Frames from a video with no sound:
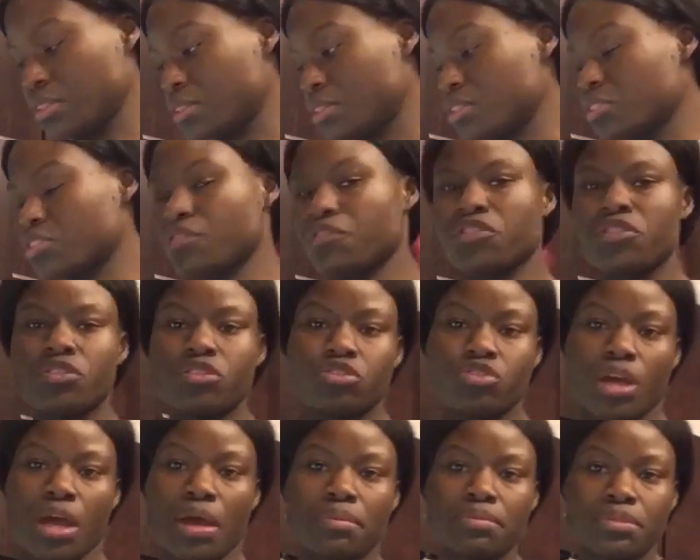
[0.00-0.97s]
just a few
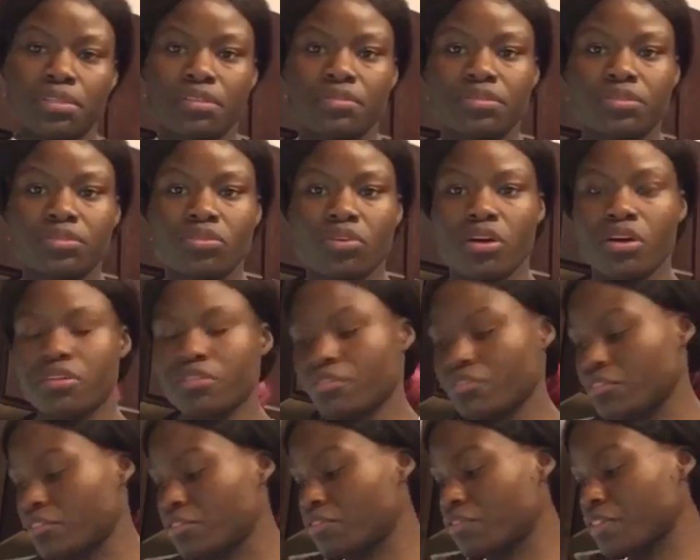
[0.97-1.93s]
drops of salt
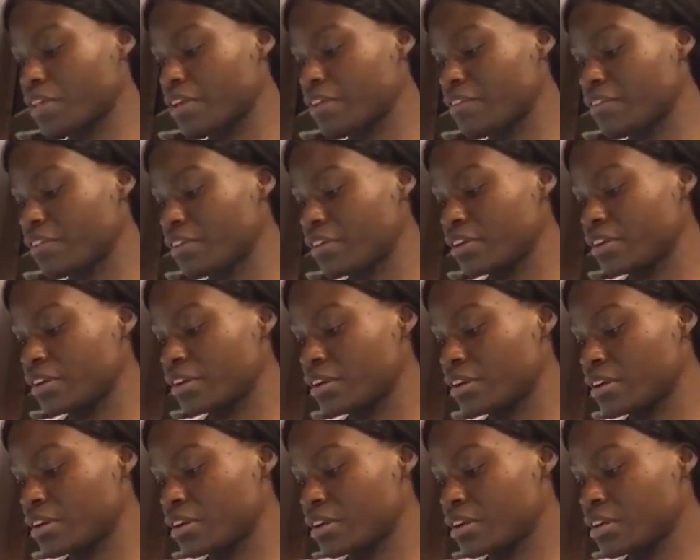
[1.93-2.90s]
for flavor.
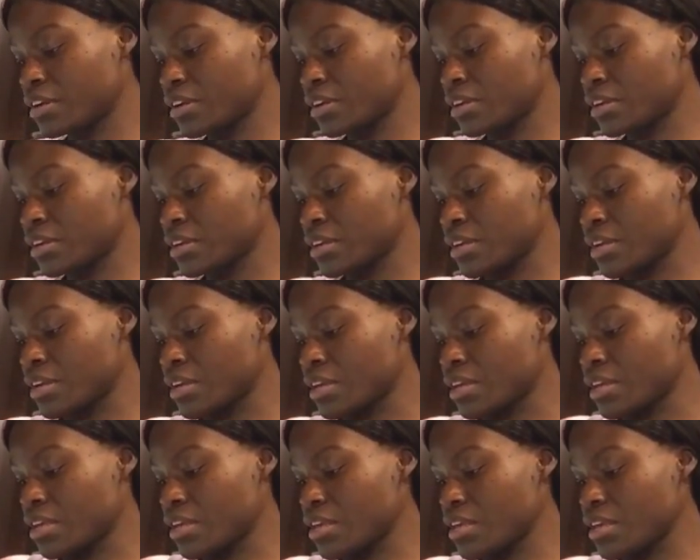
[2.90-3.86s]

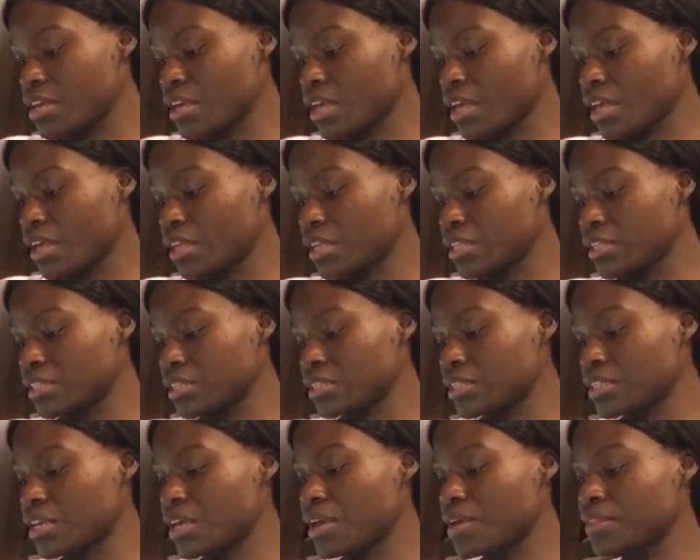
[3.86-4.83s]
And
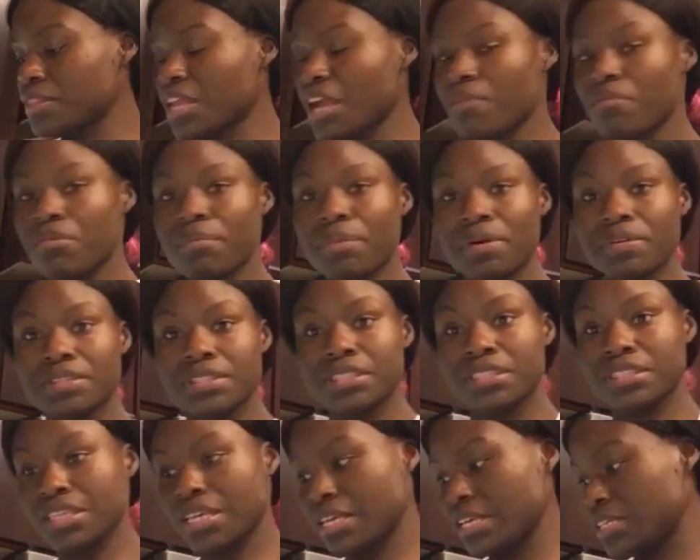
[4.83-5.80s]
now I'm about to
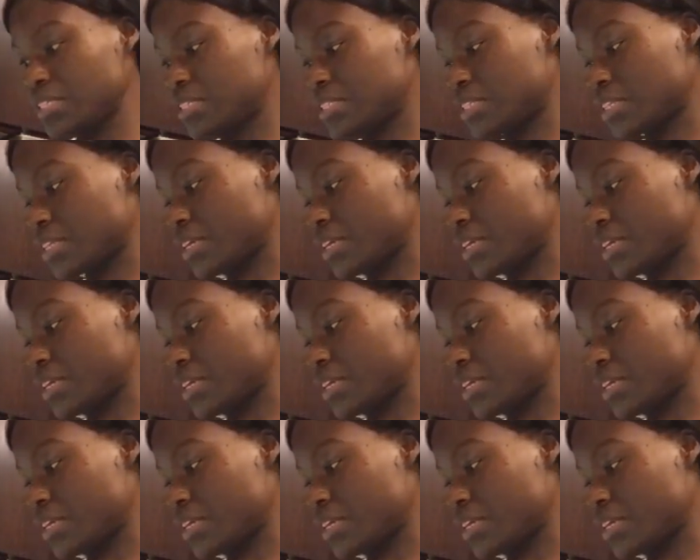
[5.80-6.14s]
taste